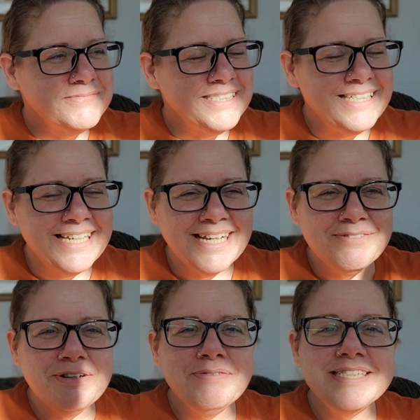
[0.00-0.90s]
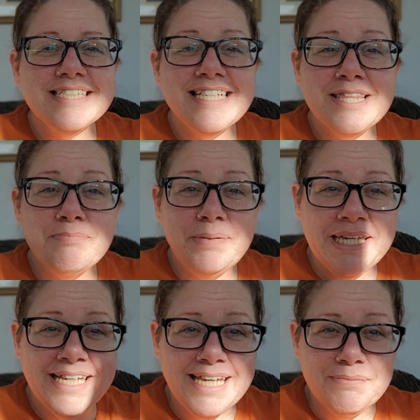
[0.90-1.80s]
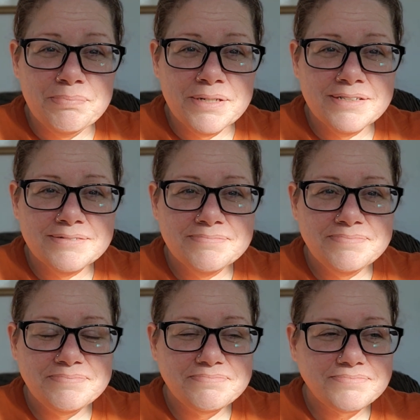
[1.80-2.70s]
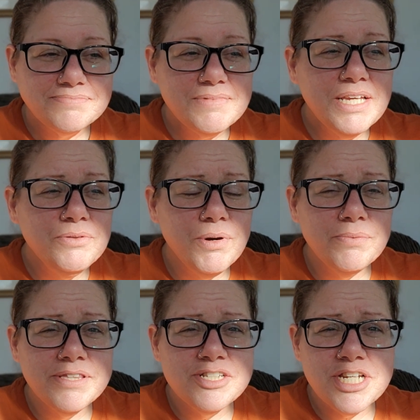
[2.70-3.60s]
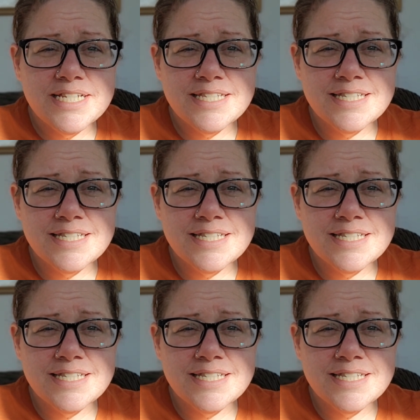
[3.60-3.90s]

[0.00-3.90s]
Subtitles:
yeah, we went to see The Beekeeper, the one with Jason